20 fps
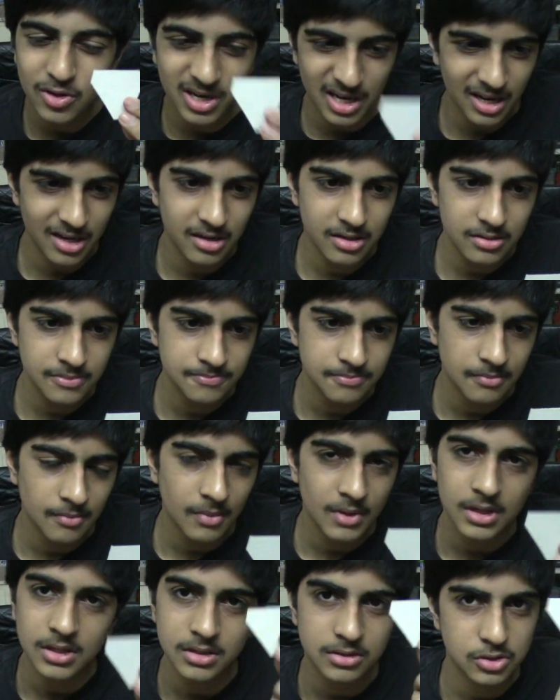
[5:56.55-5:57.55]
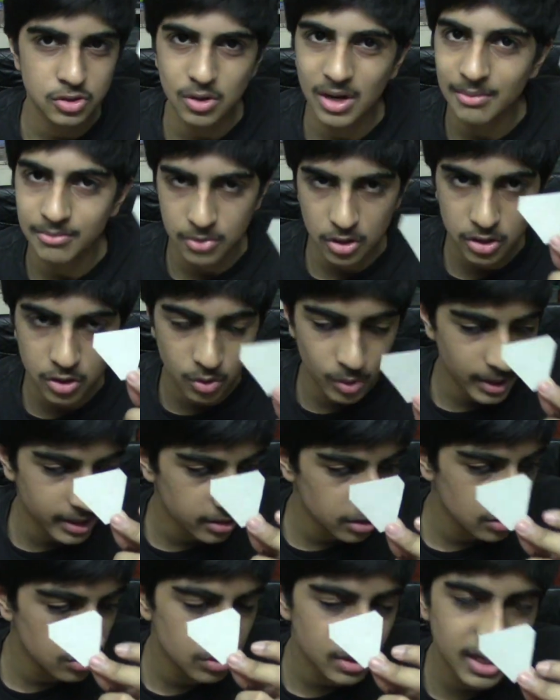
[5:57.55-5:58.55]
color, so I'm not going
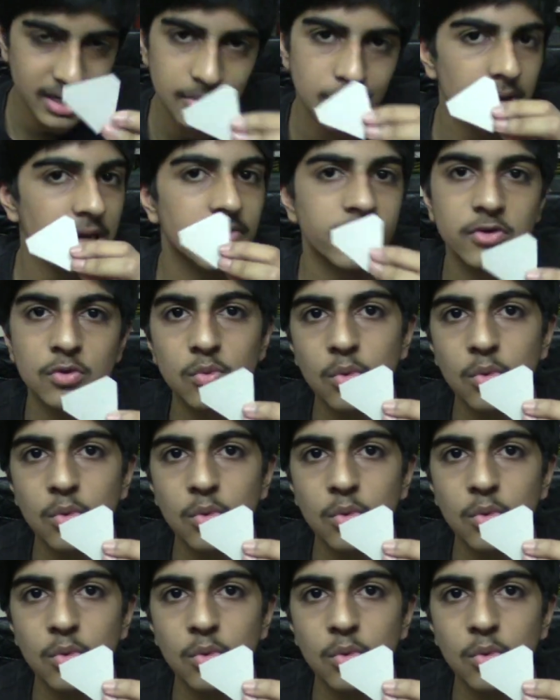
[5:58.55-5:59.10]
to do that, but if you